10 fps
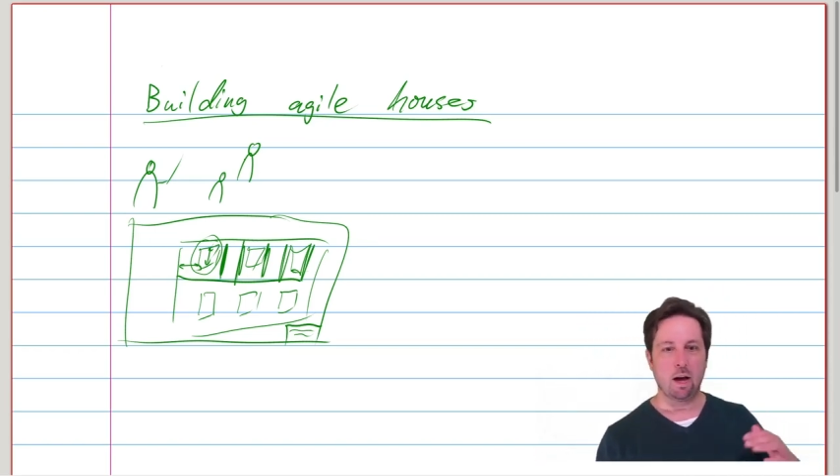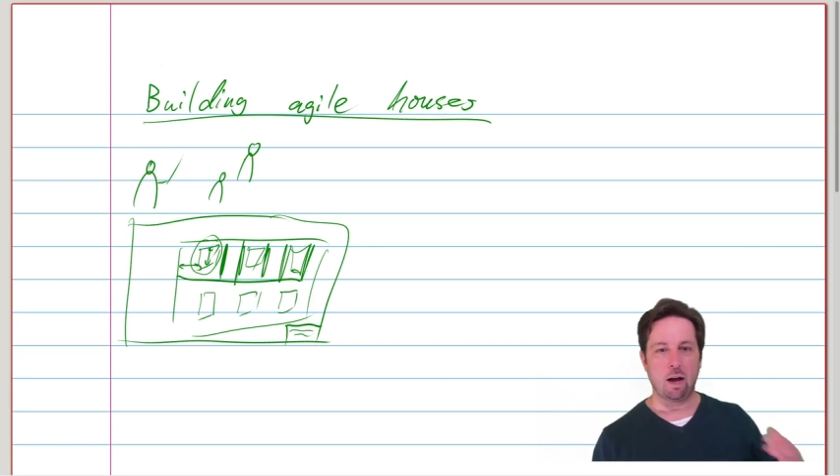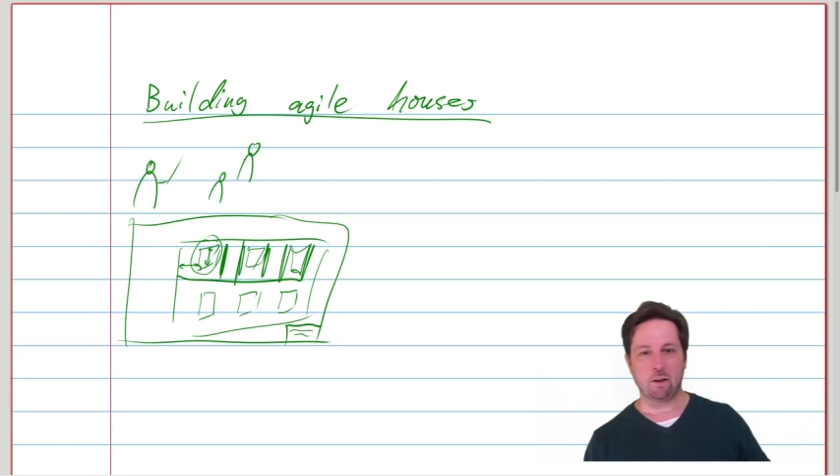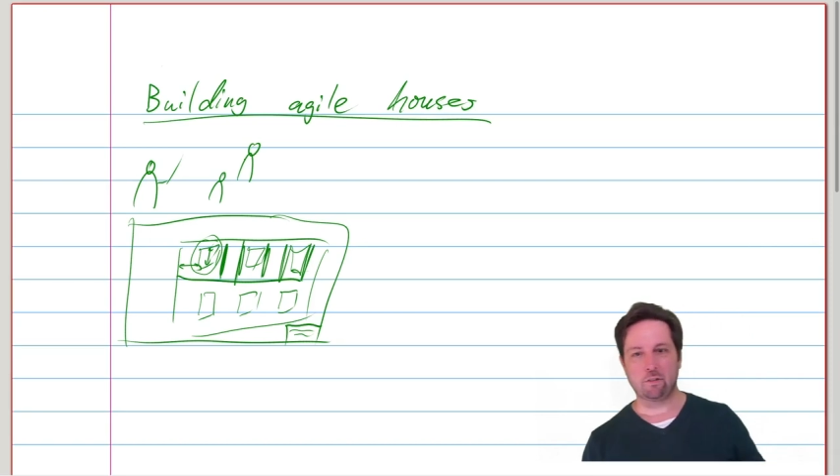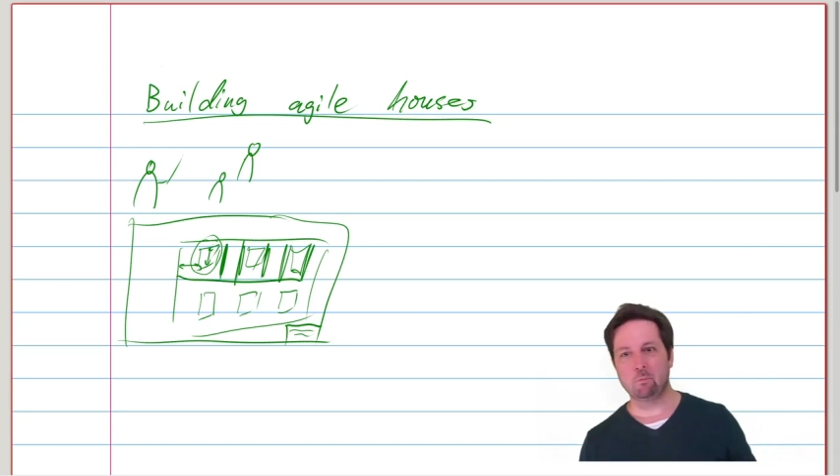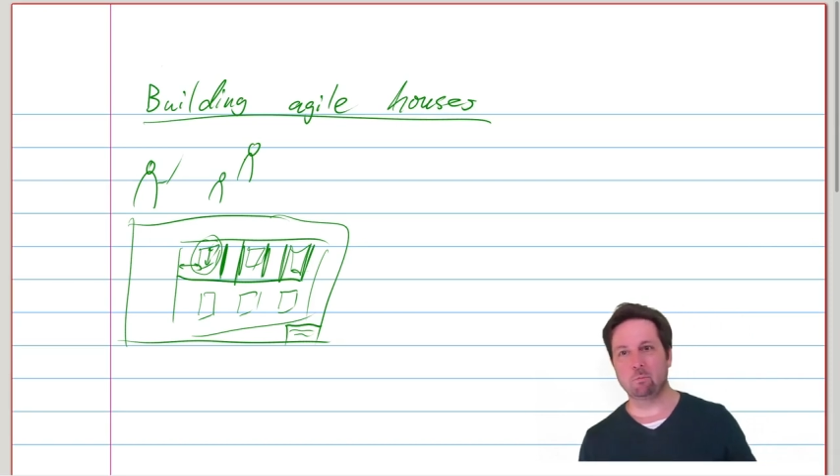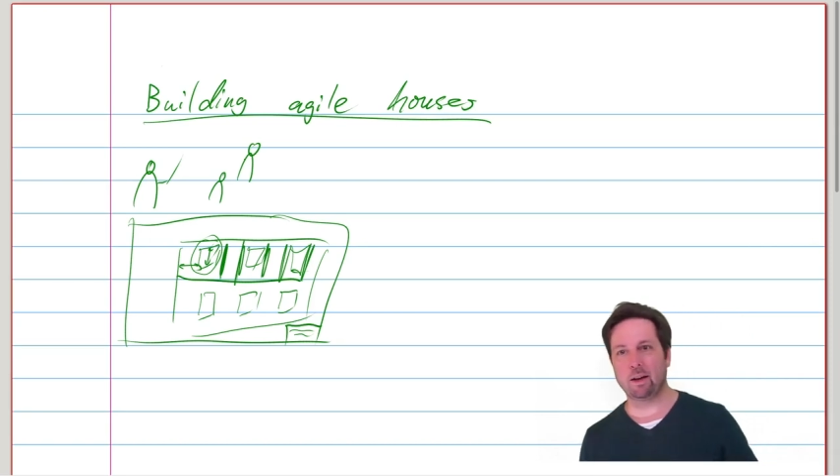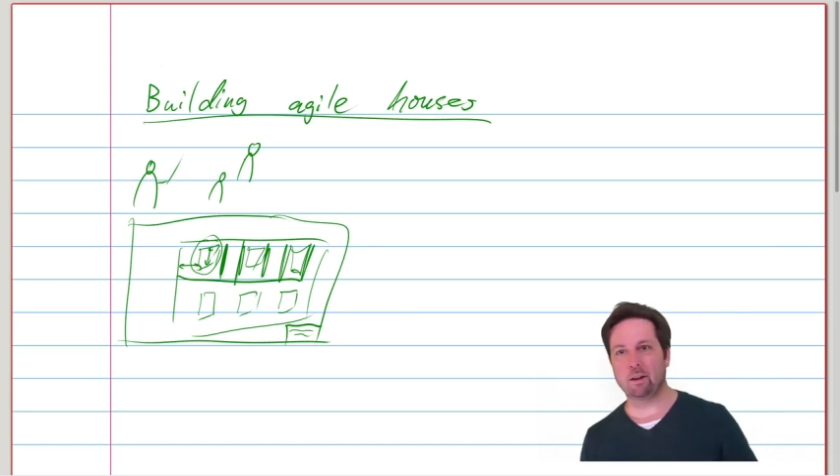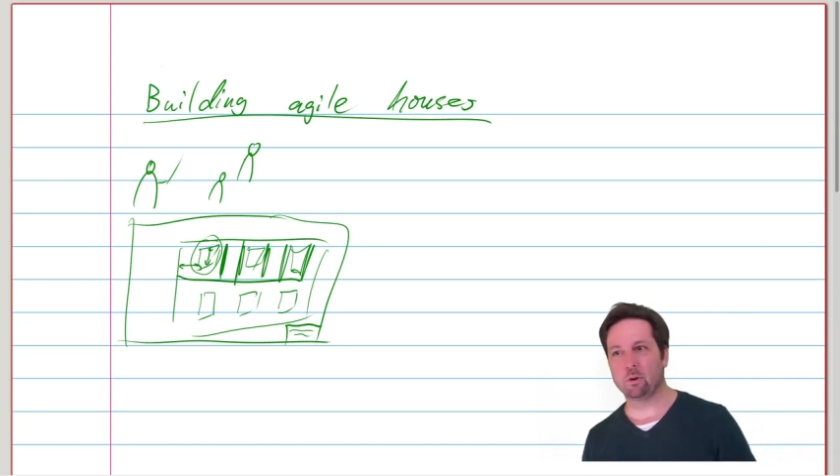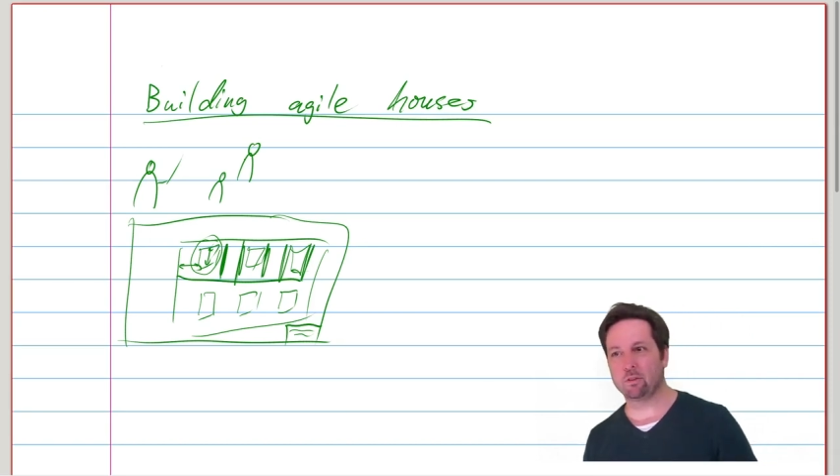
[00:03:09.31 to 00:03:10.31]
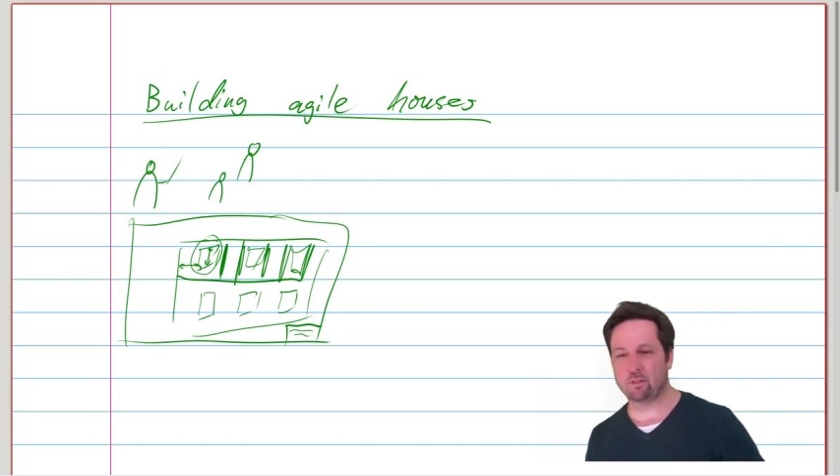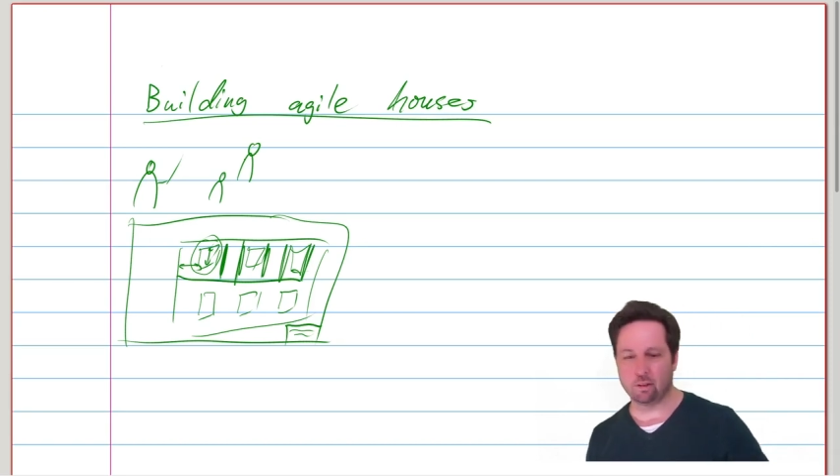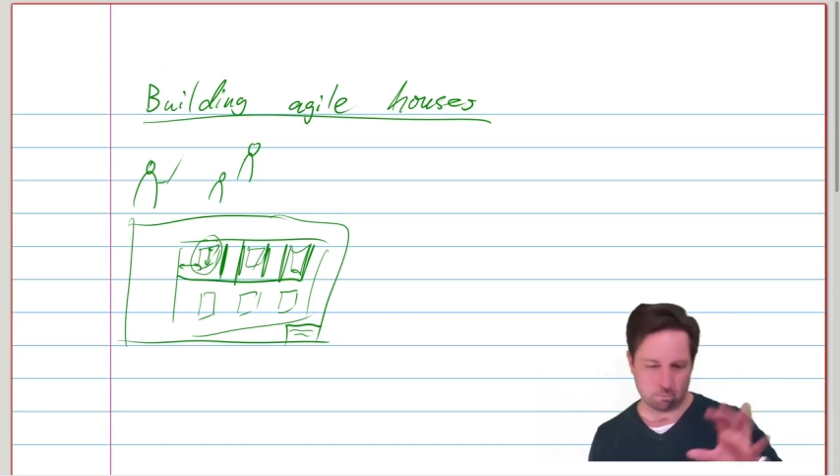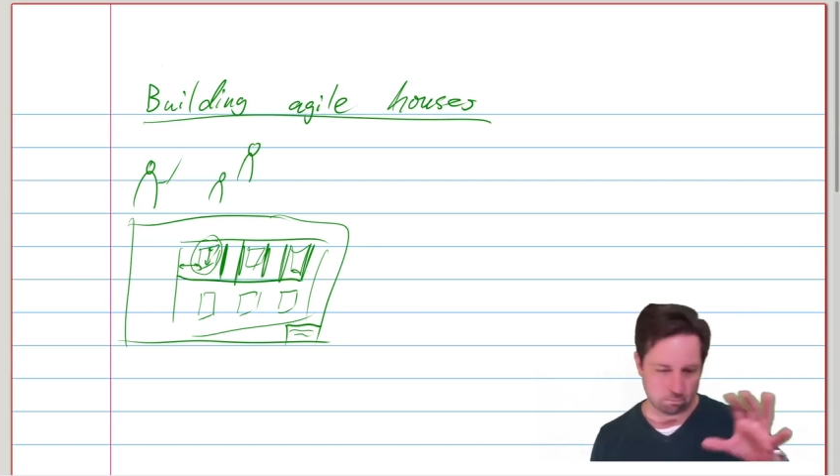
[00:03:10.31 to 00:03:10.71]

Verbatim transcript: ask him where he wants the,